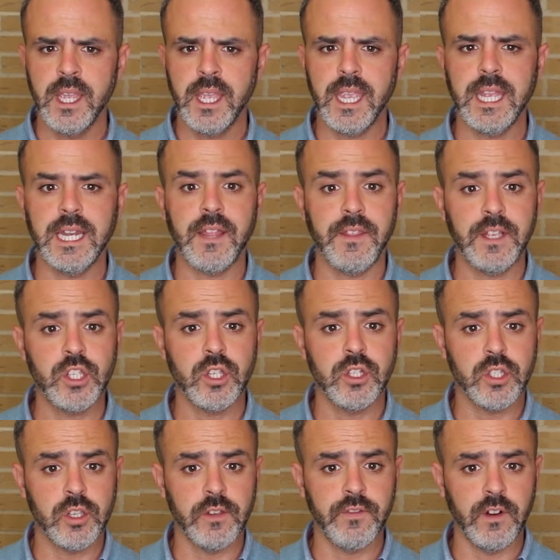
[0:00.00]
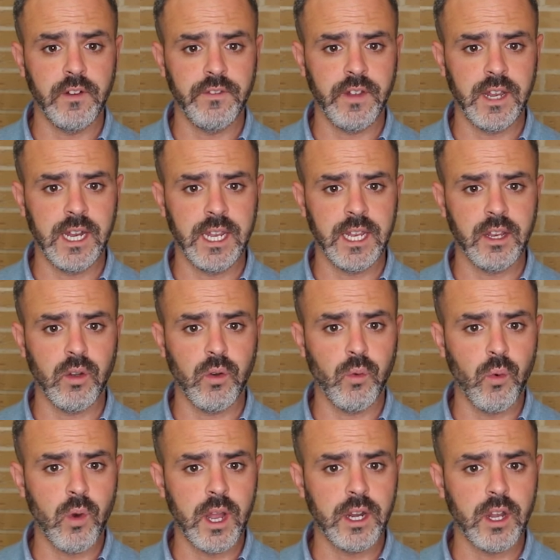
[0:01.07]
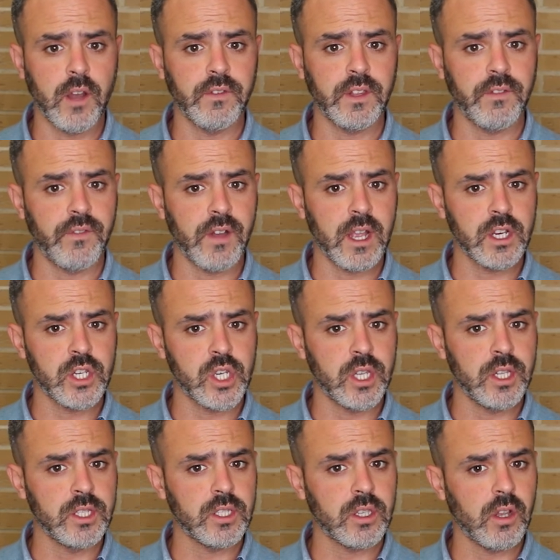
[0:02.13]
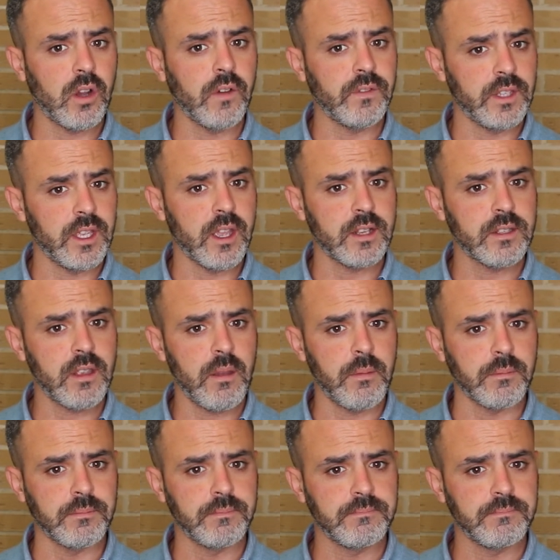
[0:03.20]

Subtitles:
in addition to fulfilling one of the functions of the exam.